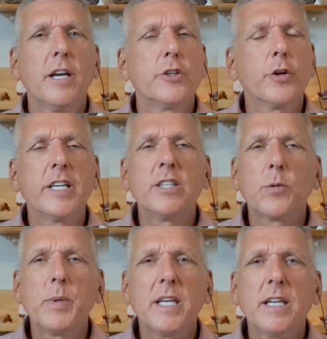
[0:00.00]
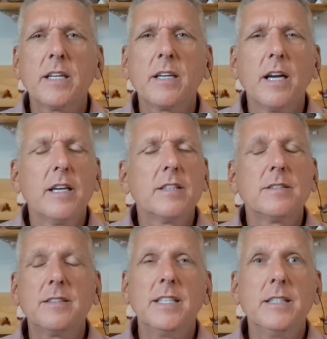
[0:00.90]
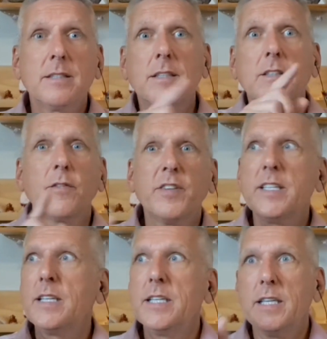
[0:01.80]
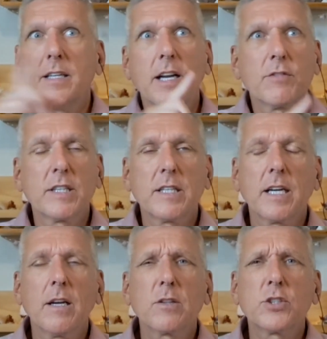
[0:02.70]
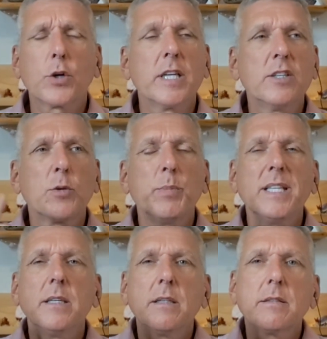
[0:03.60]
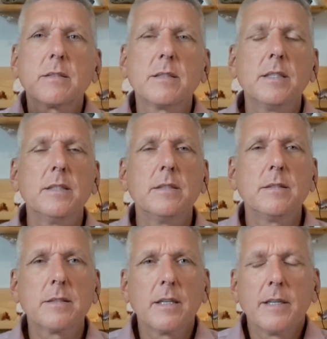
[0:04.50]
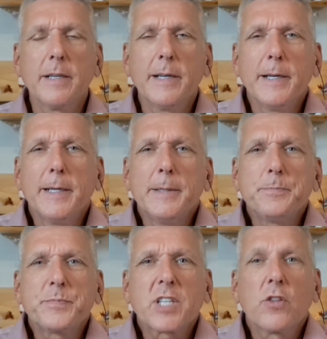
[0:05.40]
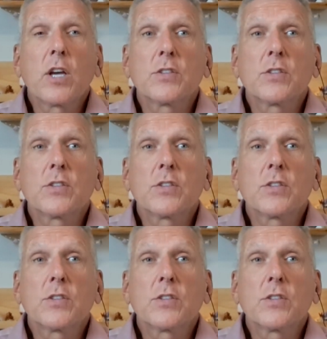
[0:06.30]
Your inner being sees the divinity in everything else. Your inner being sees the